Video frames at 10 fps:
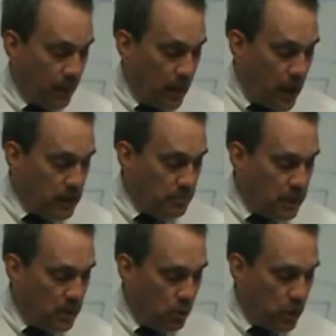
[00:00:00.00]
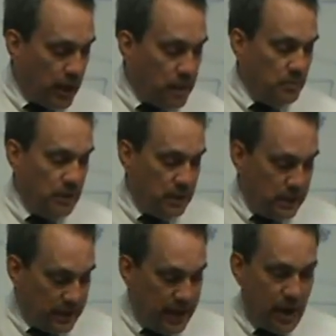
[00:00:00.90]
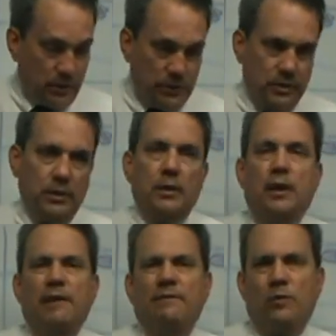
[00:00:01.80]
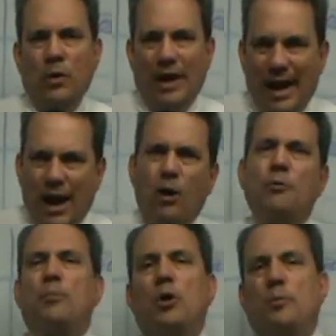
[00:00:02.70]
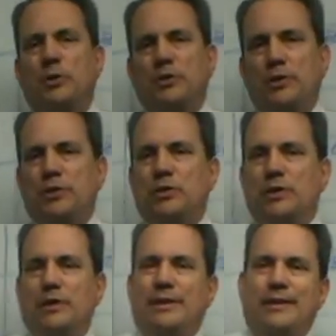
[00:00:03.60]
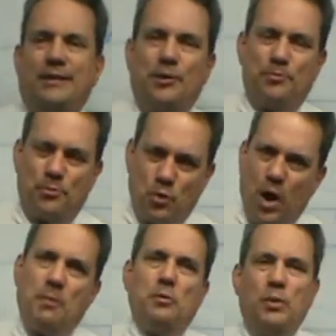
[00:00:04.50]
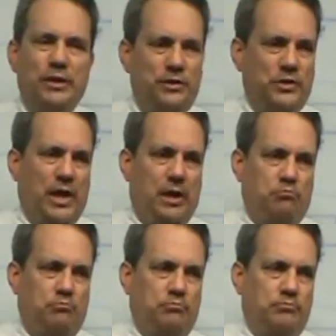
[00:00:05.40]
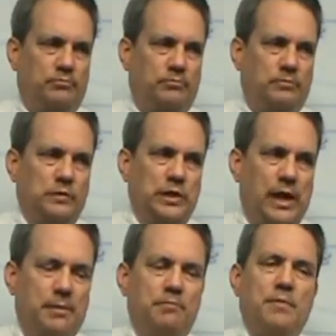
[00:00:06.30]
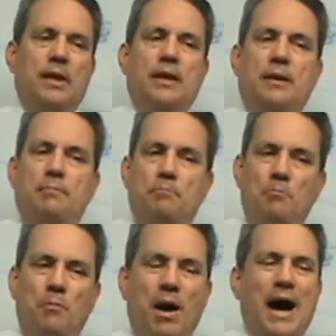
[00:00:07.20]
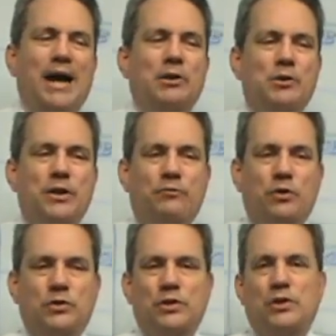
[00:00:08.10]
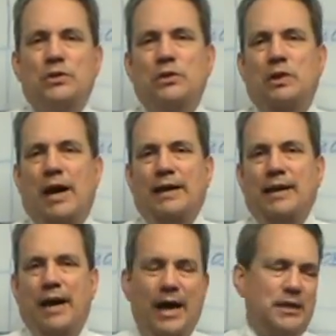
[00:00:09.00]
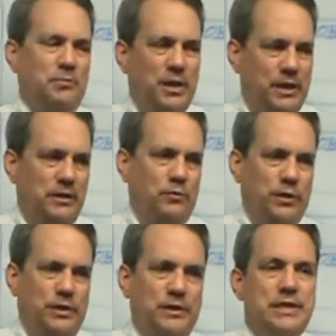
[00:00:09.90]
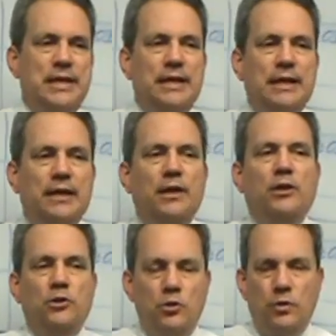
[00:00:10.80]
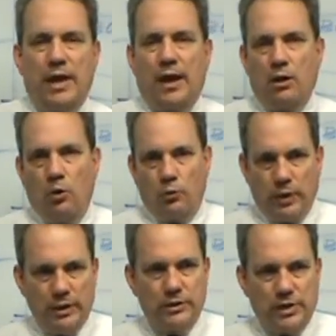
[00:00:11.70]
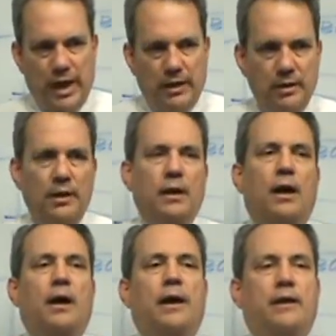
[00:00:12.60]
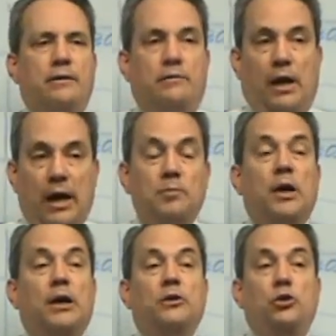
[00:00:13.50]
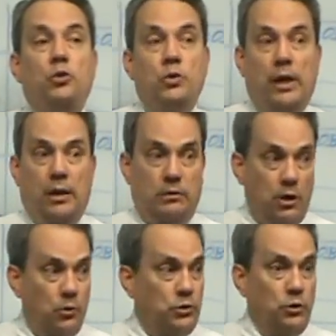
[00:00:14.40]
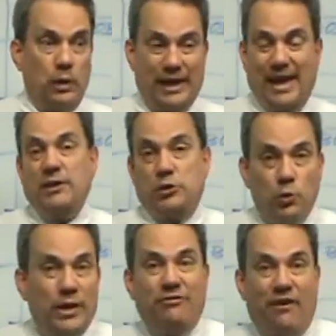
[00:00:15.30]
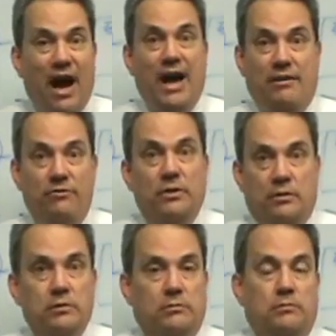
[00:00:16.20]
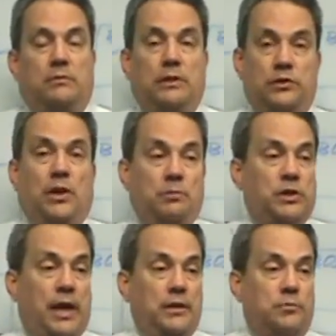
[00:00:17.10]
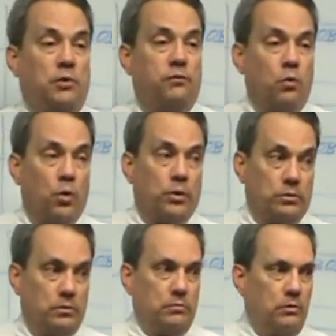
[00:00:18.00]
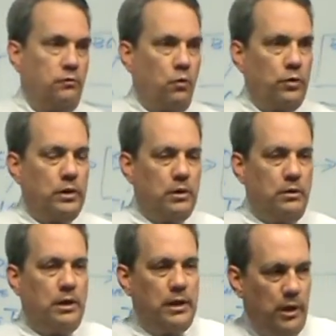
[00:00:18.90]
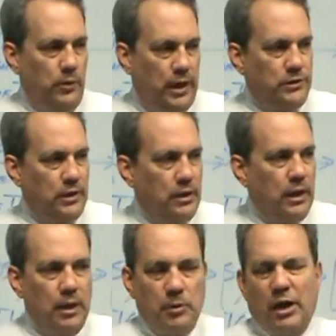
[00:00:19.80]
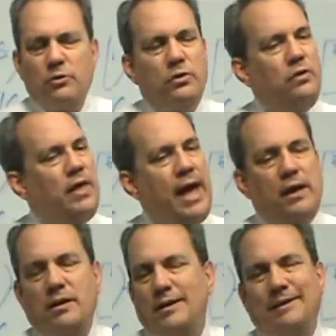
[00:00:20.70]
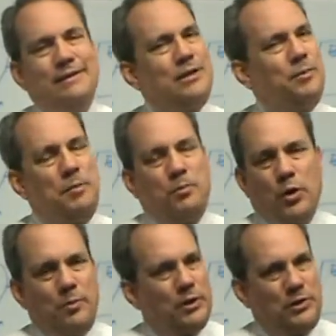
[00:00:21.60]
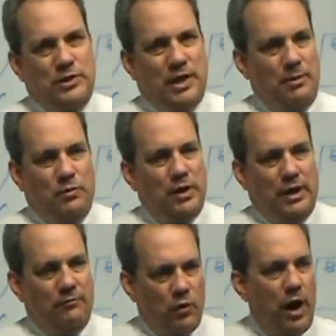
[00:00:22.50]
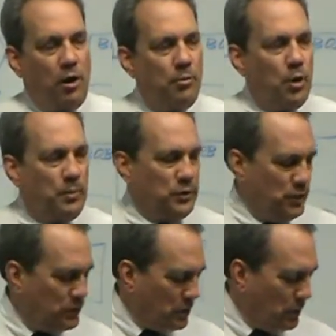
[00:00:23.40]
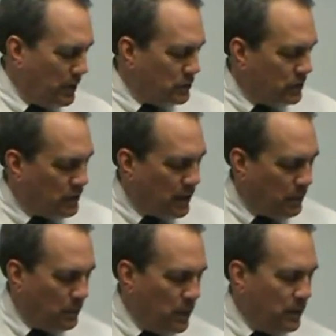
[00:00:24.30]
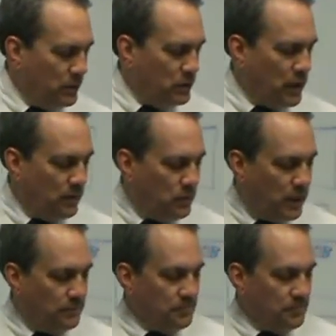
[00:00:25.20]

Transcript: UGMA or UTMA accounts. For our purposes, they're probably the same, okay? Minor differences like UTMA with the T, you can hold real estate, and UTMA you can go to like age 25 in some states before the kiddo gets it. But other than that, it's going to be pretty much the same thing for our purposes. So let's just keep them the same thing.